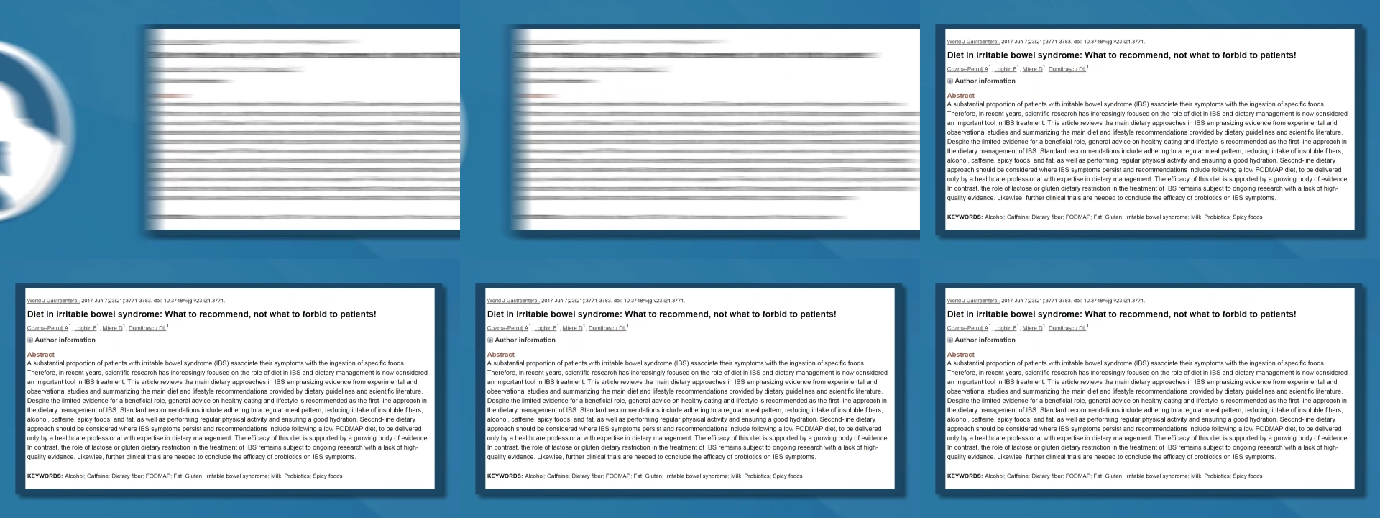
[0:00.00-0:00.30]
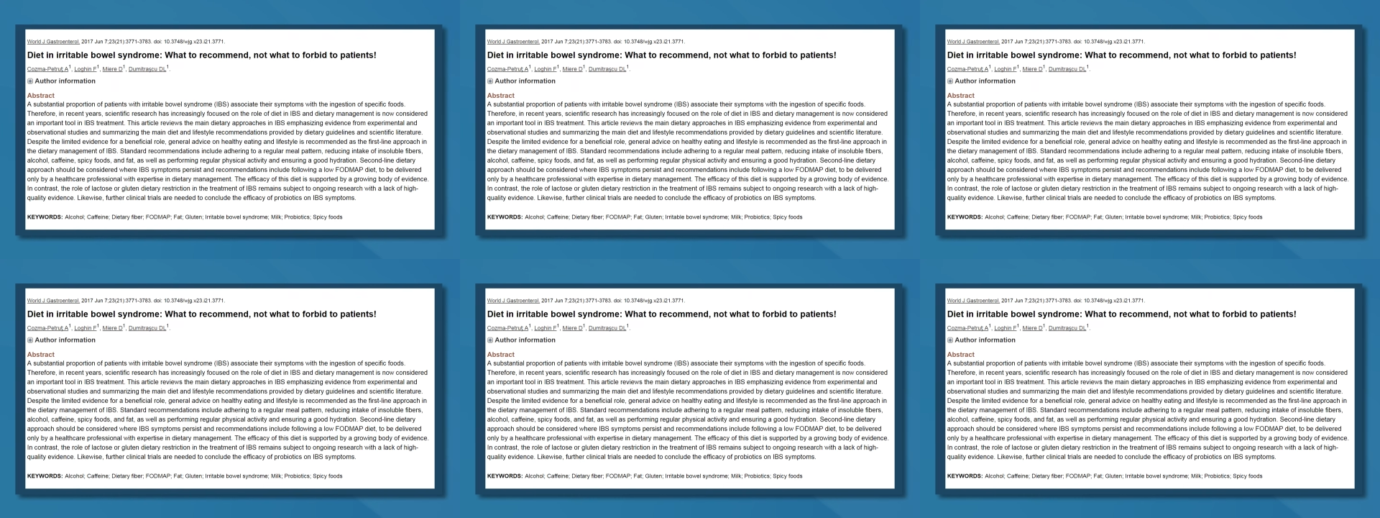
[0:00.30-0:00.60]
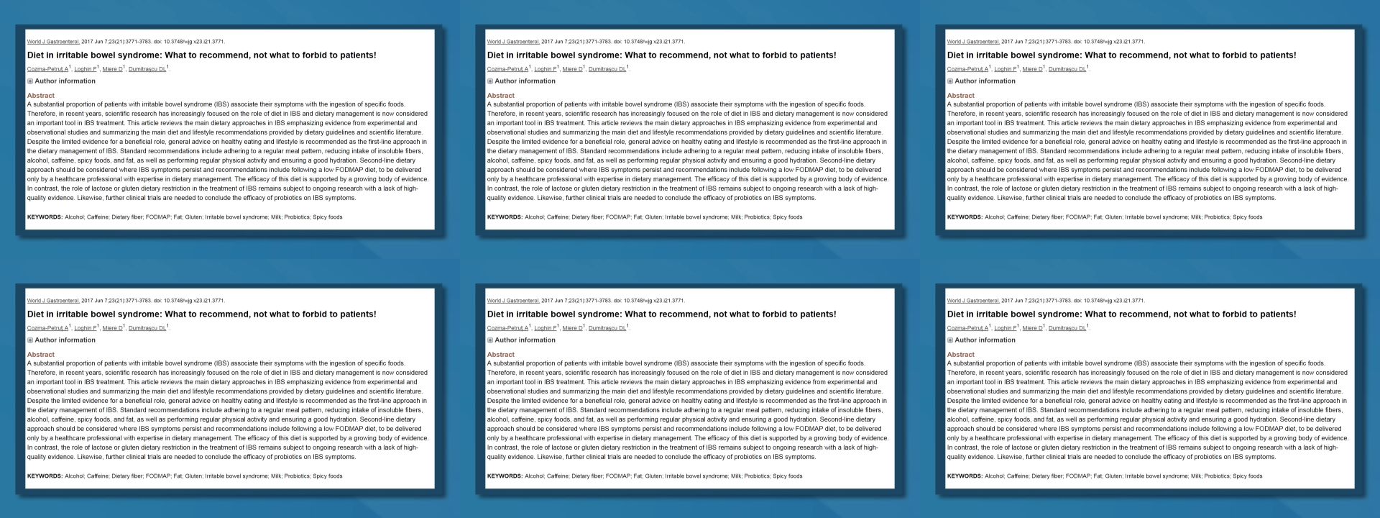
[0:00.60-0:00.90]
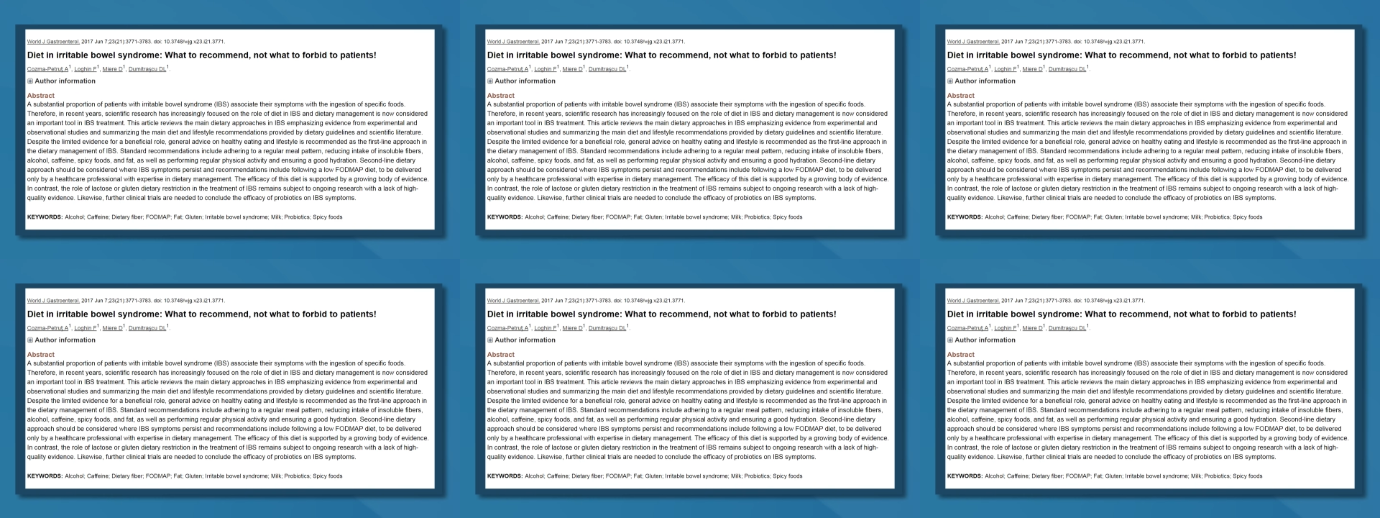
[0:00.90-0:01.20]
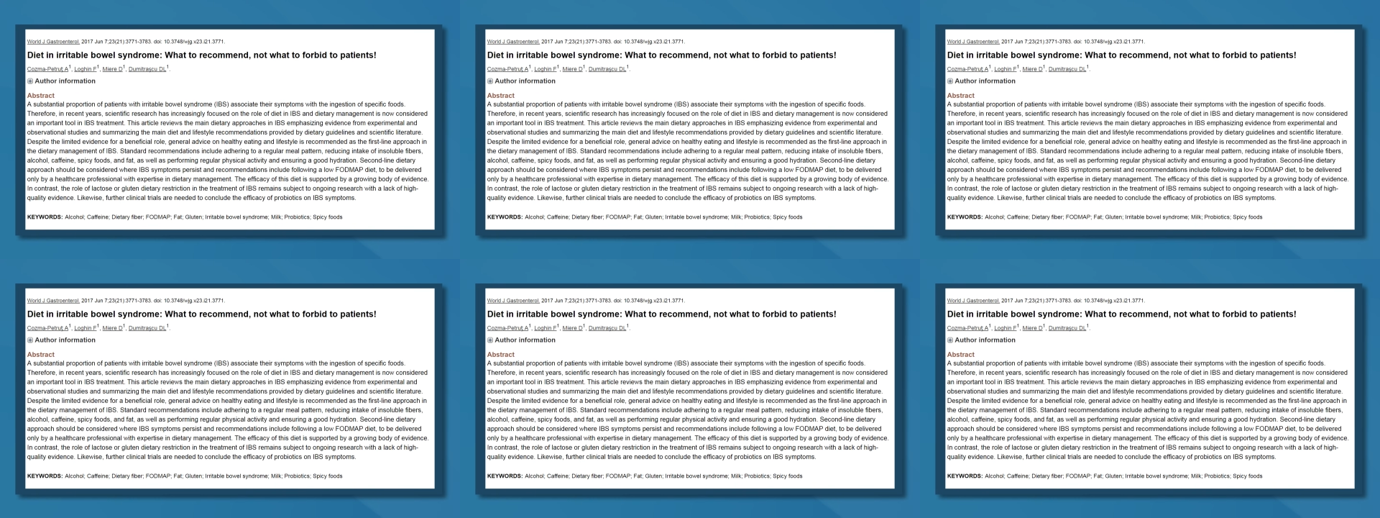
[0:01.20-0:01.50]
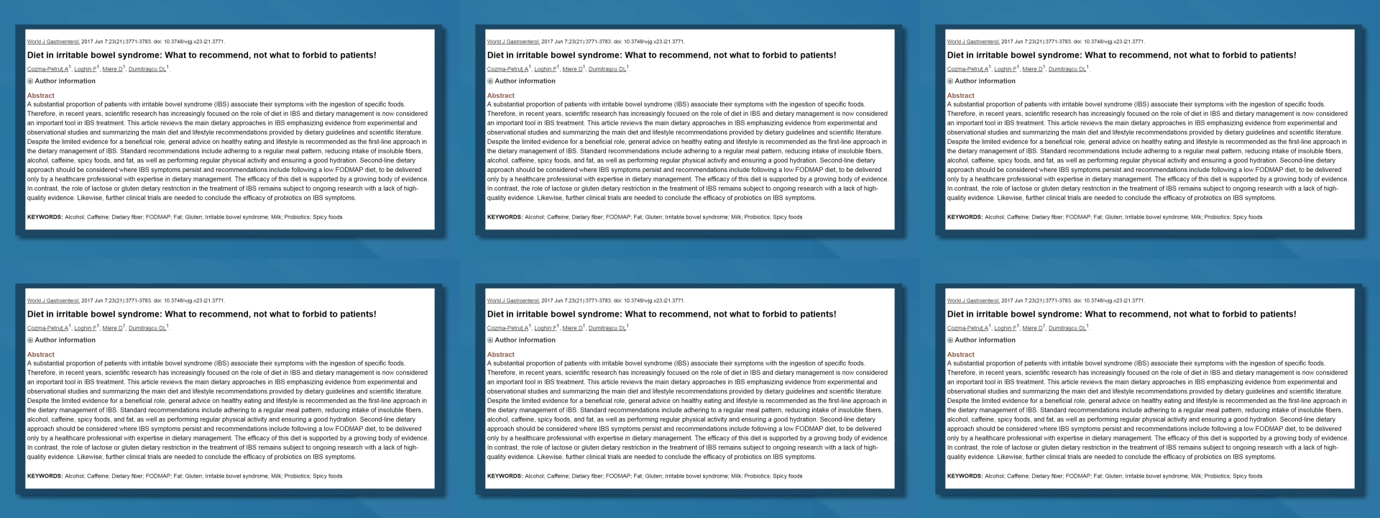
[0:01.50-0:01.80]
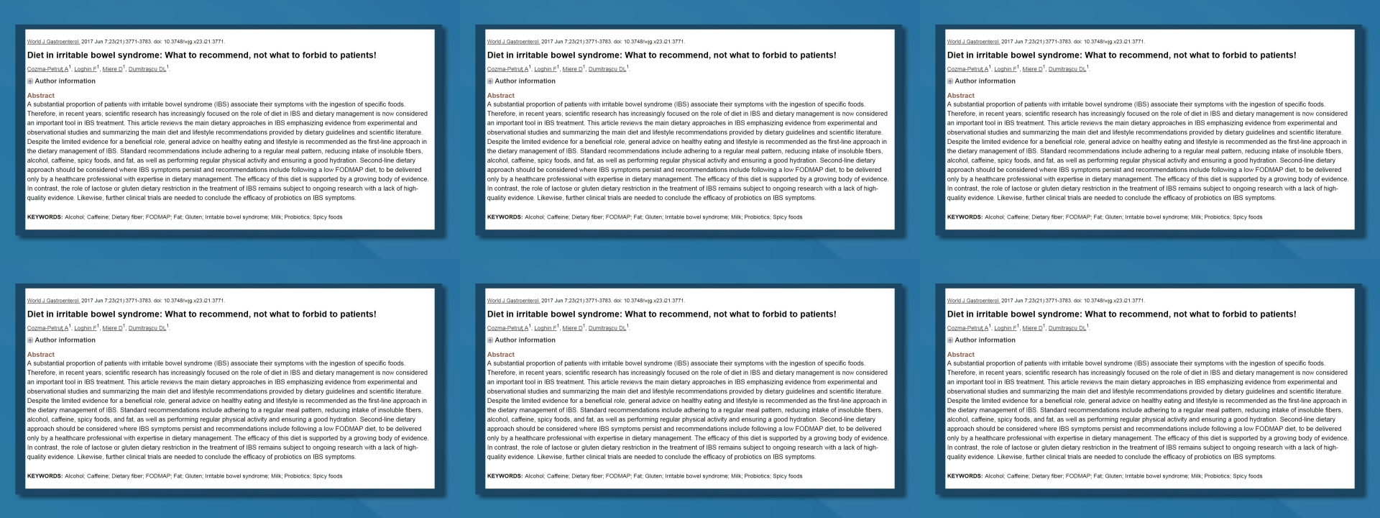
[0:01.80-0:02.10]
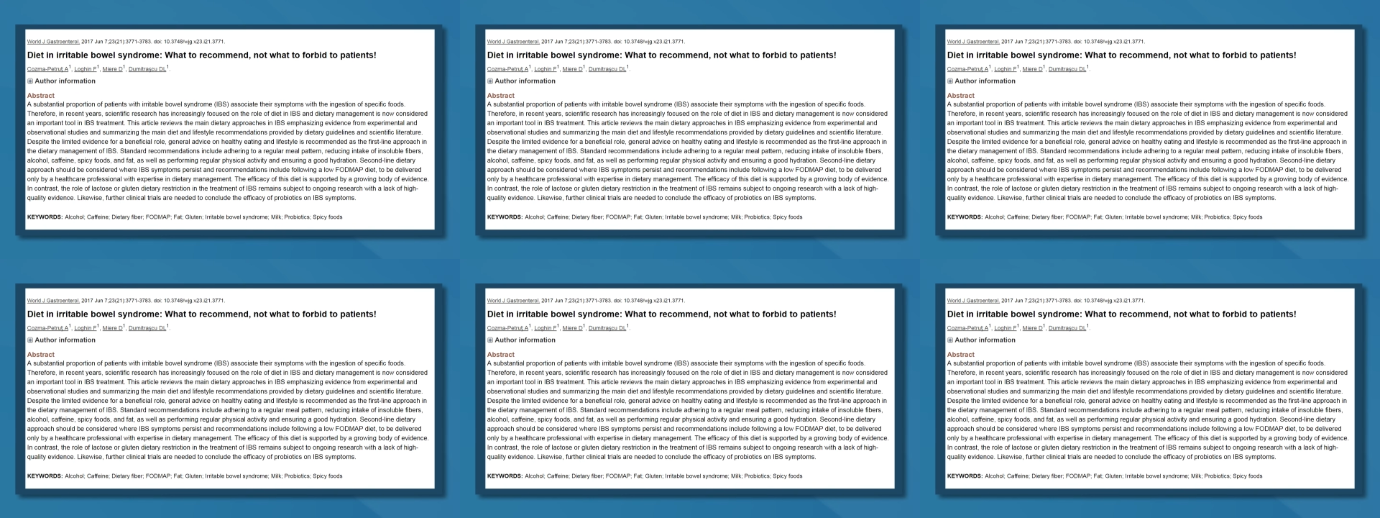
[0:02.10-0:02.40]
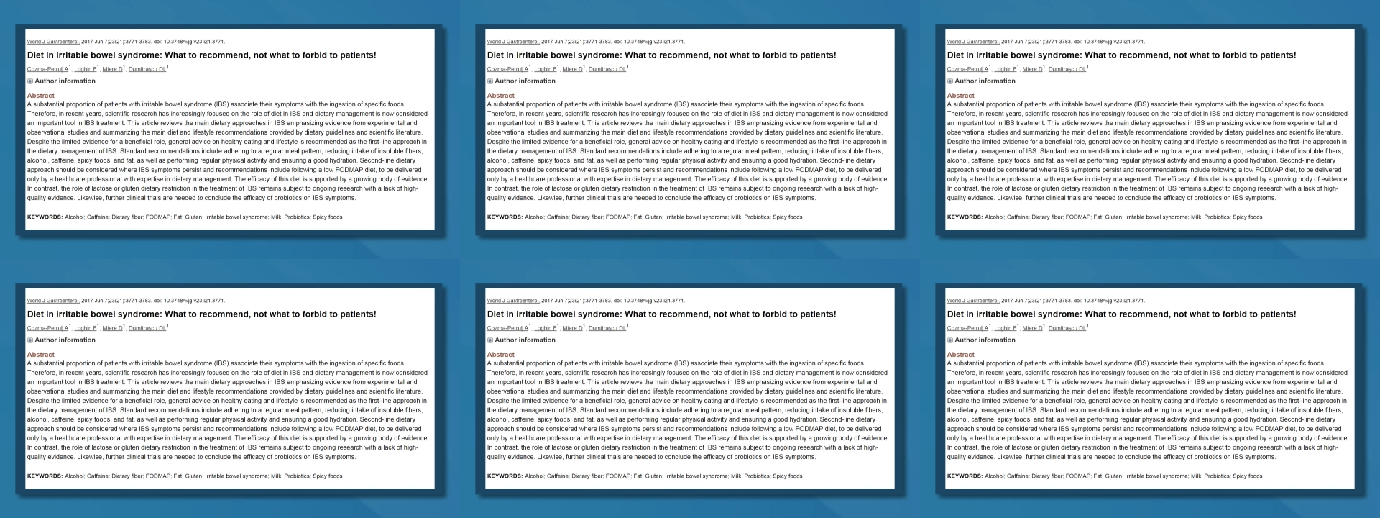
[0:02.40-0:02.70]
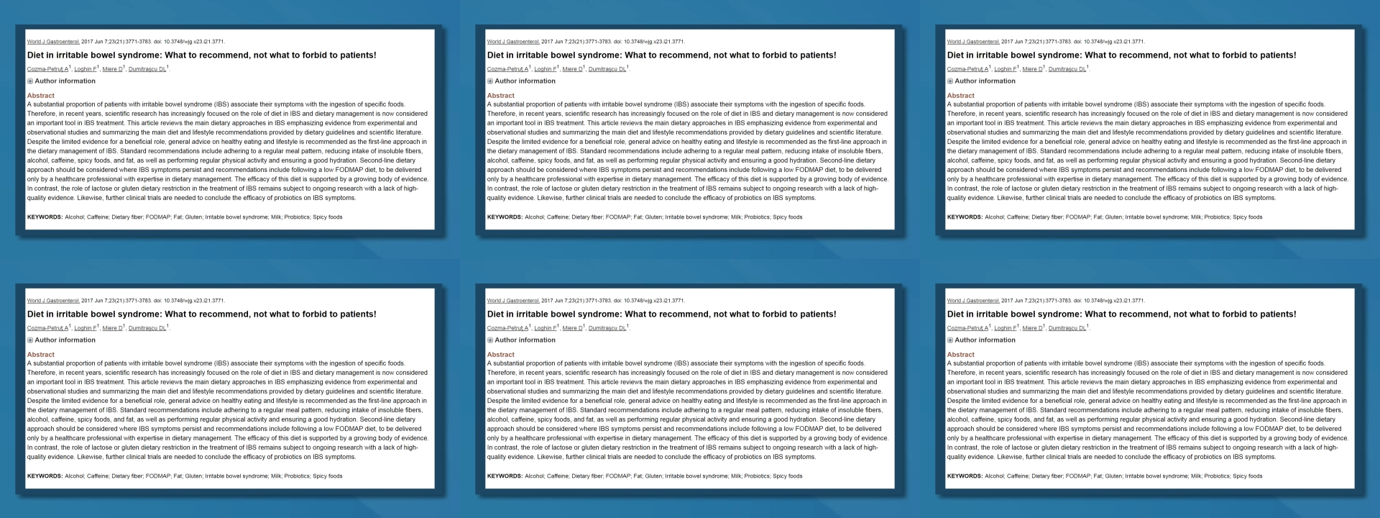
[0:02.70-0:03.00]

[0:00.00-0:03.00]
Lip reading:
(no speaker visible)